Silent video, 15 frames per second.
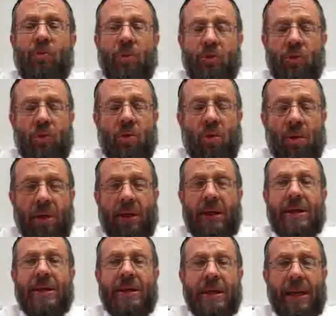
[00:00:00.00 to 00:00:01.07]
what you call
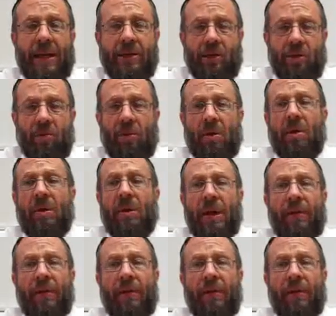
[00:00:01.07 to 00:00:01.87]
a natural